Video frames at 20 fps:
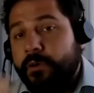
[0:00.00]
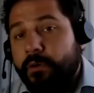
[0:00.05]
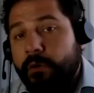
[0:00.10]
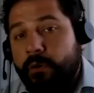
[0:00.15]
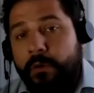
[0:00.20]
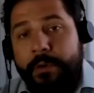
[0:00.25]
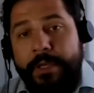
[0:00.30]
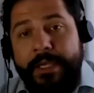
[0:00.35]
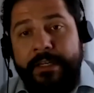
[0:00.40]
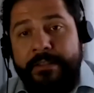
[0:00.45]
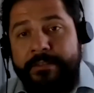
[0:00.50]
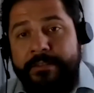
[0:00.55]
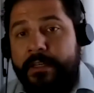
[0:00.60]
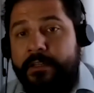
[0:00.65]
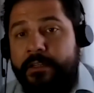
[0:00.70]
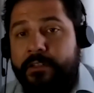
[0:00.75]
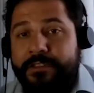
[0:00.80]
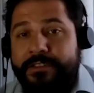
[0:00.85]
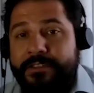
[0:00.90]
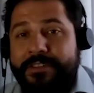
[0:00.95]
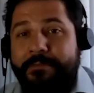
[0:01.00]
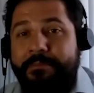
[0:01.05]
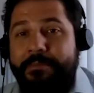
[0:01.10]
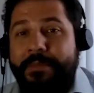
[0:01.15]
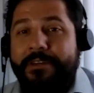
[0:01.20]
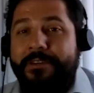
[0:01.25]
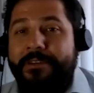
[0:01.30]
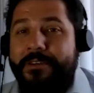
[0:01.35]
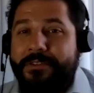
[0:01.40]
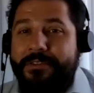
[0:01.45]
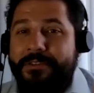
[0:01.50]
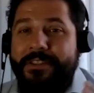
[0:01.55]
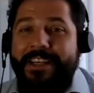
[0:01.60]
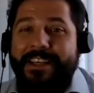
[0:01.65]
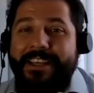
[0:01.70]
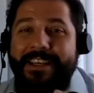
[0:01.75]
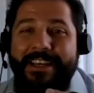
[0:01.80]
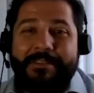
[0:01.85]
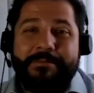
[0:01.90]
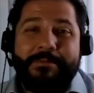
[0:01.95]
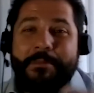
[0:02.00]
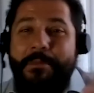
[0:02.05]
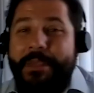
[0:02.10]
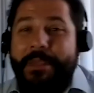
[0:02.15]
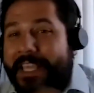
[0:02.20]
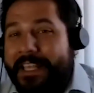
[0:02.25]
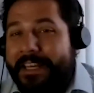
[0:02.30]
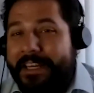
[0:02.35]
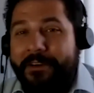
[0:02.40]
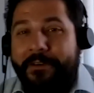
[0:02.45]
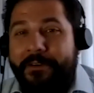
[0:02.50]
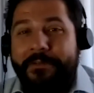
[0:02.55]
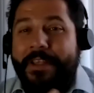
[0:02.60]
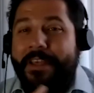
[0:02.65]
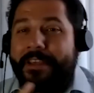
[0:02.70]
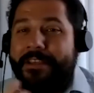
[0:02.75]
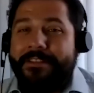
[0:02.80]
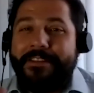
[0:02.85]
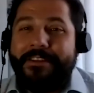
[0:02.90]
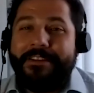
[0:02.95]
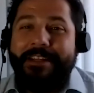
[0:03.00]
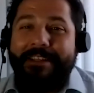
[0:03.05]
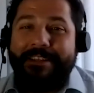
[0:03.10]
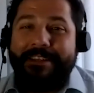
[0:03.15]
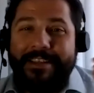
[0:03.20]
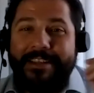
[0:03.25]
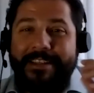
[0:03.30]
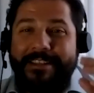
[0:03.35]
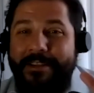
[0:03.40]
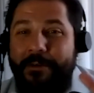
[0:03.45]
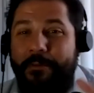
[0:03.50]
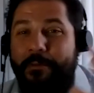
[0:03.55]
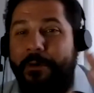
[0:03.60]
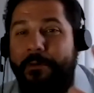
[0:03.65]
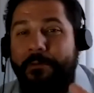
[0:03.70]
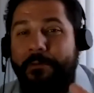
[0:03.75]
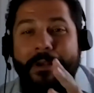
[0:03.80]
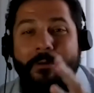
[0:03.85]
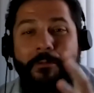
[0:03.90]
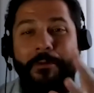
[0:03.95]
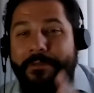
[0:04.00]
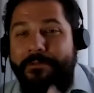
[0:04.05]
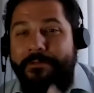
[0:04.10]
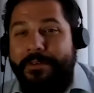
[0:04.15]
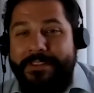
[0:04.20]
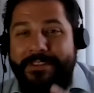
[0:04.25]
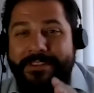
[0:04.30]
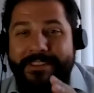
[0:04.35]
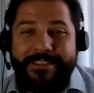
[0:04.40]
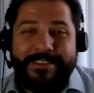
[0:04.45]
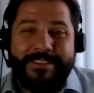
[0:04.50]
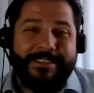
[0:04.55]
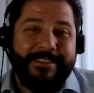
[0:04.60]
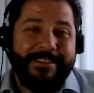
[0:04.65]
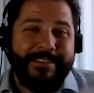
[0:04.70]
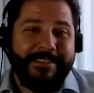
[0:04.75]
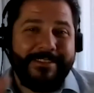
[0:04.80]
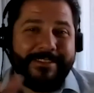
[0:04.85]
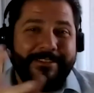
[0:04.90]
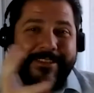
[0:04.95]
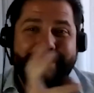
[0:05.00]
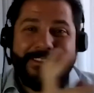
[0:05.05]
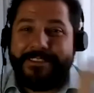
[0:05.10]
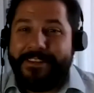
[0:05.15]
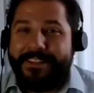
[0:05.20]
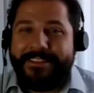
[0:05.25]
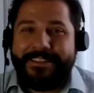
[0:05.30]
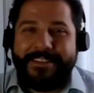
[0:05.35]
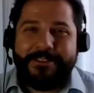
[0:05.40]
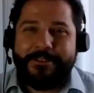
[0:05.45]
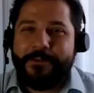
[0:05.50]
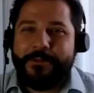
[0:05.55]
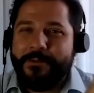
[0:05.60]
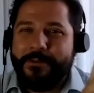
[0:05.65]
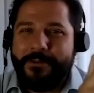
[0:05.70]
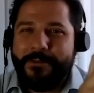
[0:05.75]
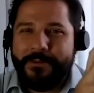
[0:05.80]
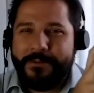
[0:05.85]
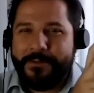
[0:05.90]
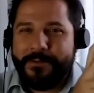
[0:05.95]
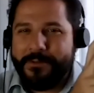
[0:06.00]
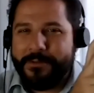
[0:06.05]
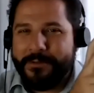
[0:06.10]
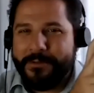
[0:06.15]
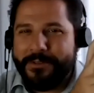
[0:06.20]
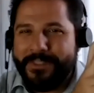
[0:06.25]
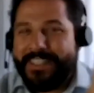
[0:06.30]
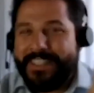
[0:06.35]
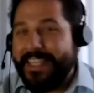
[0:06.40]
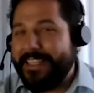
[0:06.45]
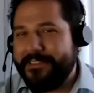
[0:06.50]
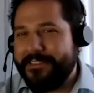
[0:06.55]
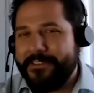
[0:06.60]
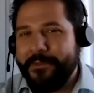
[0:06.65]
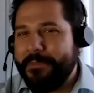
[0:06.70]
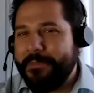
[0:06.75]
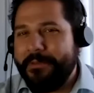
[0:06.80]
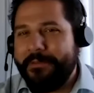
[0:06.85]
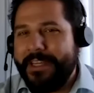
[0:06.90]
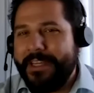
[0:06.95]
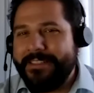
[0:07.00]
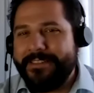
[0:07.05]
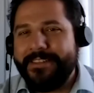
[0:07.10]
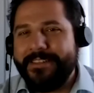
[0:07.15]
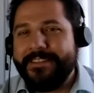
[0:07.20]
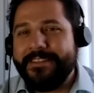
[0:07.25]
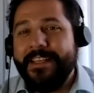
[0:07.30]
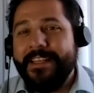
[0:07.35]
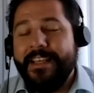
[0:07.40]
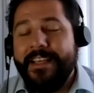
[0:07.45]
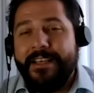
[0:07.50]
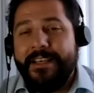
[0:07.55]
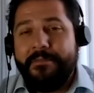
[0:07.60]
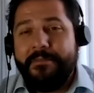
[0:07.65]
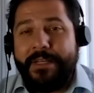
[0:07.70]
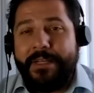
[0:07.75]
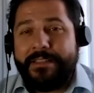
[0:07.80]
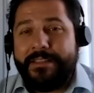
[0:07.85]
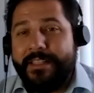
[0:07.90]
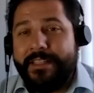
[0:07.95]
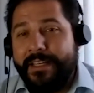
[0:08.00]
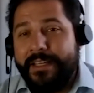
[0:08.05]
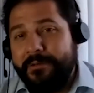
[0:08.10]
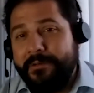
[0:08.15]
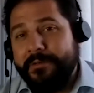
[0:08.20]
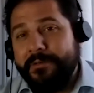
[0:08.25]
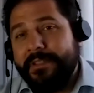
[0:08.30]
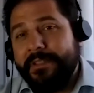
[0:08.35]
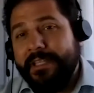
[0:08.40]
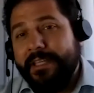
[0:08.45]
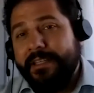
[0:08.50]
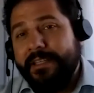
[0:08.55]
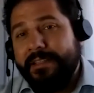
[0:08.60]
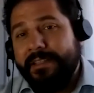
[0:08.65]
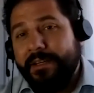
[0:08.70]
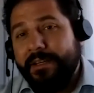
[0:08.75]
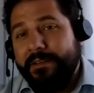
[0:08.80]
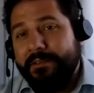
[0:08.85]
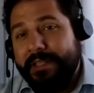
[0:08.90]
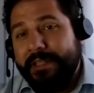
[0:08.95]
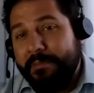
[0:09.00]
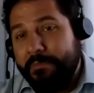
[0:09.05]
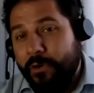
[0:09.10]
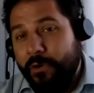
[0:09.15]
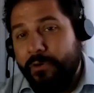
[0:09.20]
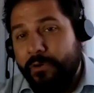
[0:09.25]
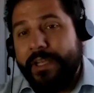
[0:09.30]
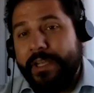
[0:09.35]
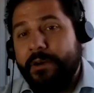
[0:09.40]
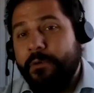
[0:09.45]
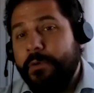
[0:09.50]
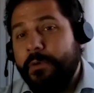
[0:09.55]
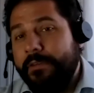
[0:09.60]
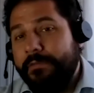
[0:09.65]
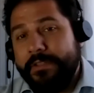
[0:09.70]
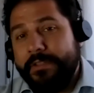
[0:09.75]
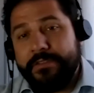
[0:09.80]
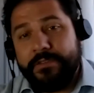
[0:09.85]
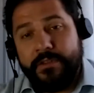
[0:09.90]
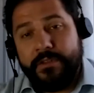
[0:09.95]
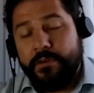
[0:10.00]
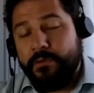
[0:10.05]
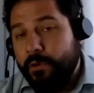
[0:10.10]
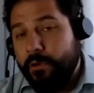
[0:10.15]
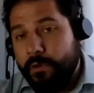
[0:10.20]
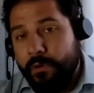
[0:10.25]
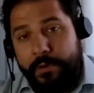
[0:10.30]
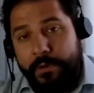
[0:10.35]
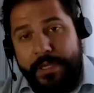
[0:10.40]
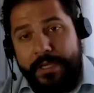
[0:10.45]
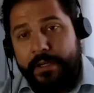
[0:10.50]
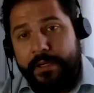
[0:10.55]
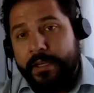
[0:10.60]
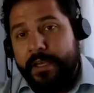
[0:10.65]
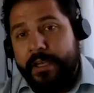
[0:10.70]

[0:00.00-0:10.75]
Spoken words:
growing as a concept, because at the beginning of the internet, the World Wide Web was just restricted to desktop devices. But now the mobile web is growing